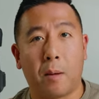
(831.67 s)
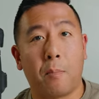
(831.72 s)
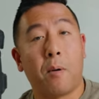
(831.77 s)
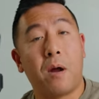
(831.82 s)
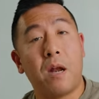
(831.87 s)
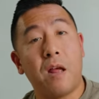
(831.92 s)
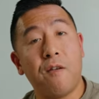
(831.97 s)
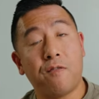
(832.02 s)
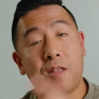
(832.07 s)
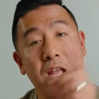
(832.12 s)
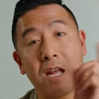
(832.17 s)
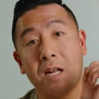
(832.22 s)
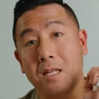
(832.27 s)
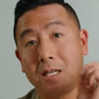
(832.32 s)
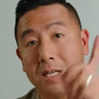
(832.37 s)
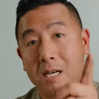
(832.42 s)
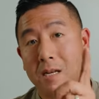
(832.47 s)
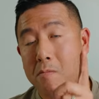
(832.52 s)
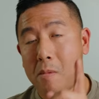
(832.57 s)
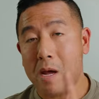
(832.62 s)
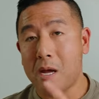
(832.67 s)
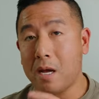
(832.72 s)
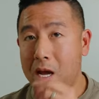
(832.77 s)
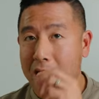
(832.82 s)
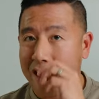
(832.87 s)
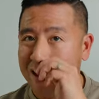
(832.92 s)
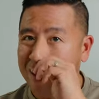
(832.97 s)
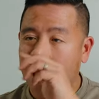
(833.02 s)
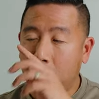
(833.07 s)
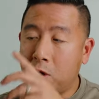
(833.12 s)
But if they did make
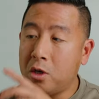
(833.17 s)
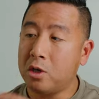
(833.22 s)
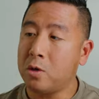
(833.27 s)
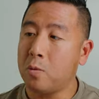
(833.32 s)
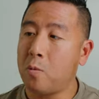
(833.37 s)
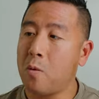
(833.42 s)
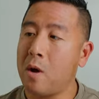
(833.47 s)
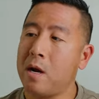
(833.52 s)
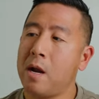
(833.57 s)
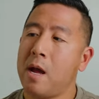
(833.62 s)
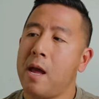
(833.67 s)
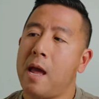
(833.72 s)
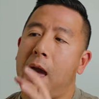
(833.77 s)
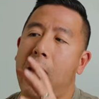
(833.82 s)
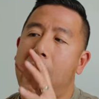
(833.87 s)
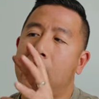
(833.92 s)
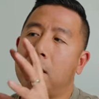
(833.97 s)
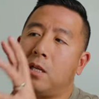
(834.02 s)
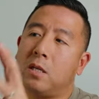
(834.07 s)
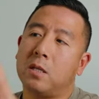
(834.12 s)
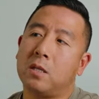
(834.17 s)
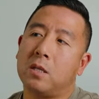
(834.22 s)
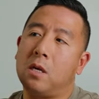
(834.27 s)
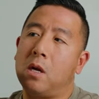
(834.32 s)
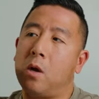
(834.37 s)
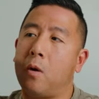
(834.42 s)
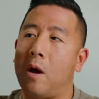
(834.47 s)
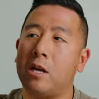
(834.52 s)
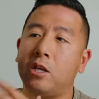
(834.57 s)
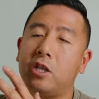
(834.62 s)
a larger one and just, you
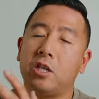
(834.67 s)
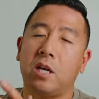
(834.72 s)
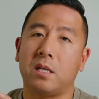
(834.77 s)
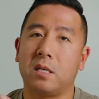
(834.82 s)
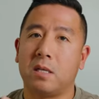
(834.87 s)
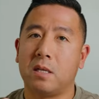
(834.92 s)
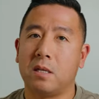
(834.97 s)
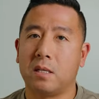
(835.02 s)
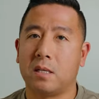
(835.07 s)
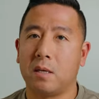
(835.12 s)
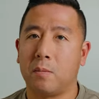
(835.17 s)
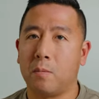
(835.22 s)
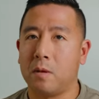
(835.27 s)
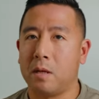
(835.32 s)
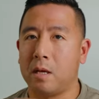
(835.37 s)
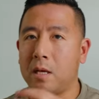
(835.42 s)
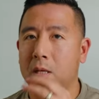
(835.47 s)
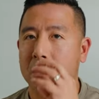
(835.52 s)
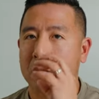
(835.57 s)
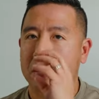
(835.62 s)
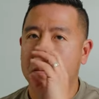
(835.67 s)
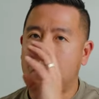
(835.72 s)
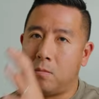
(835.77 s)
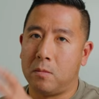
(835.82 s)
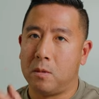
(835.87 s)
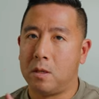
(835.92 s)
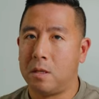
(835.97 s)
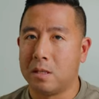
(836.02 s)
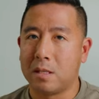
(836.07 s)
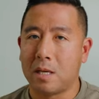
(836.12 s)
know, adjusted some of these
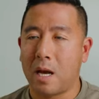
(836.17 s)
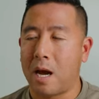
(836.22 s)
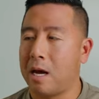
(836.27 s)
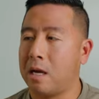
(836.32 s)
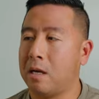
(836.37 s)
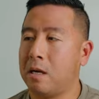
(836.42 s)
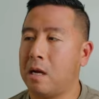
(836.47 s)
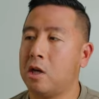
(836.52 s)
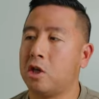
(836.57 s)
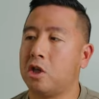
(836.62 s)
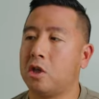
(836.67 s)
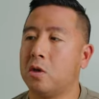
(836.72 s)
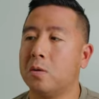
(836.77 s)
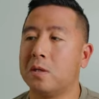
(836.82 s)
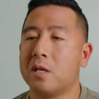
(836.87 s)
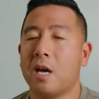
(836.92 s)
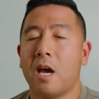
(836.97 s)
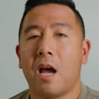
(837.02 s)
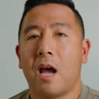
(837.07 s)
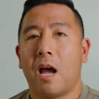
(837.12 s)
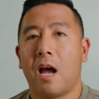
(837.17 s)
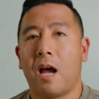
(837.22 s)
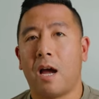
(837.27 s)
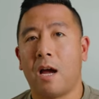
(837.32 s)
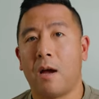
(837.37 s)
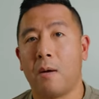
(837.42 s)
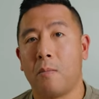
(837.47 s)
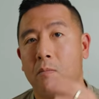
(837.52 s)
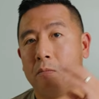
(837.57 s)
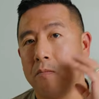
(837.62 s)
design issues,
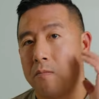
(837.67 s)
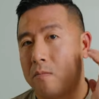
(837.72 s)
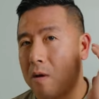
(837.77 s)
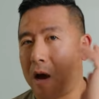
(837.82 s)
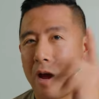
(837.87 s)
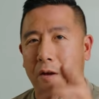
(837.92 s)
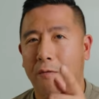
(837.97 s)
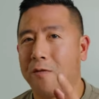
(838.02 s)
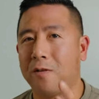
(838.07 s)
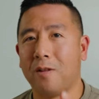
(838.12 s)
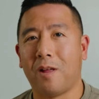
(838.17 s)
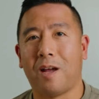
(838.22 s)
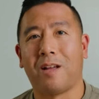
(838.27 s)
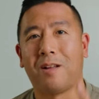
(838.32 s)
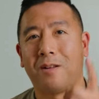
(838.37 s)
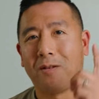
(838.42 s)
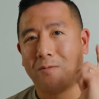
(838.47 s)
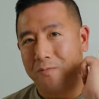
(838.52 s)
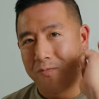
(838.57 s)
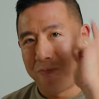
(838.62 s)
I feel like